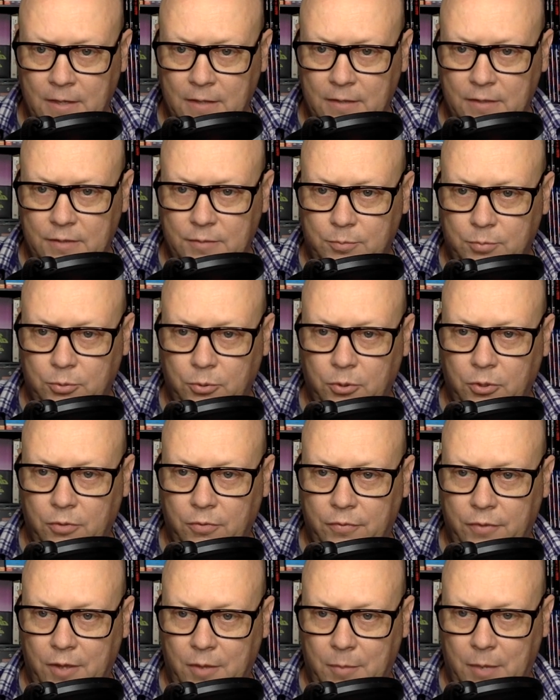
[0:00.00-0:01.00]
This brutal
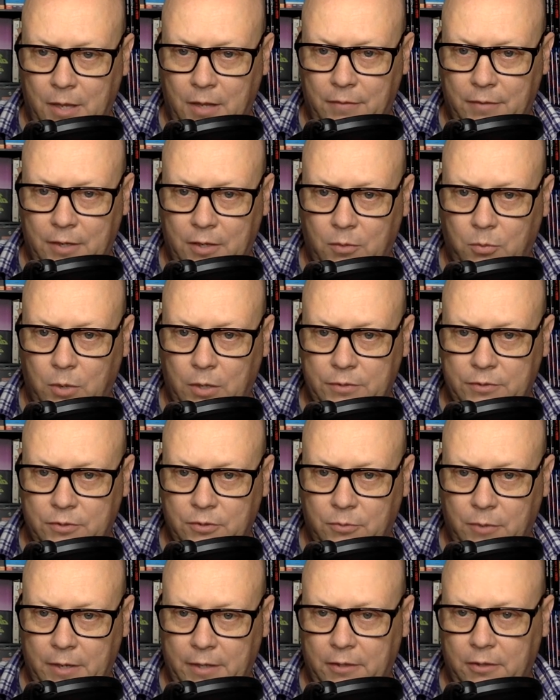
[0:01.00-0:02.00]
film elevated
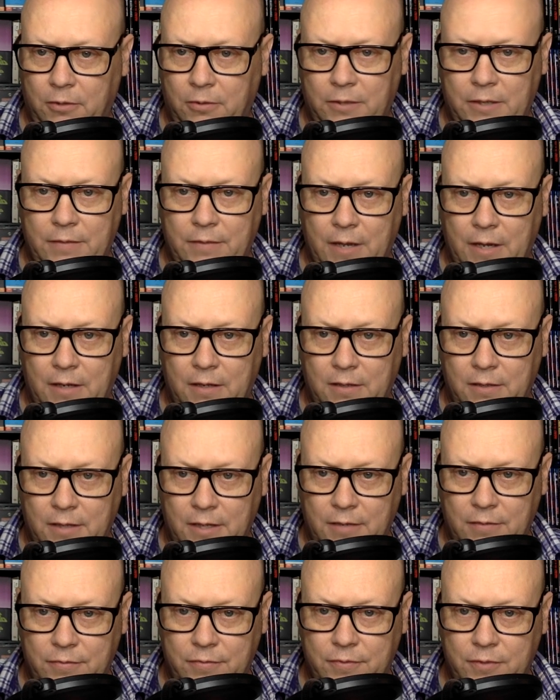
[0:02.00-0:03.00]
western regular Lee Van
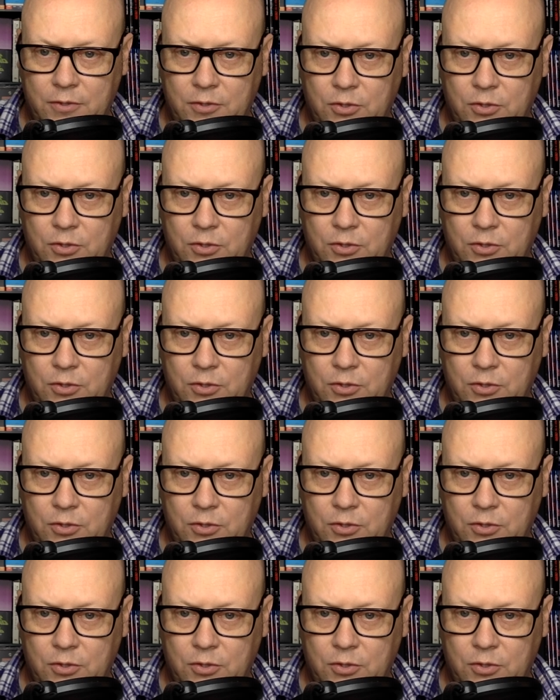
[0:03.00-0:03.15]
Cleef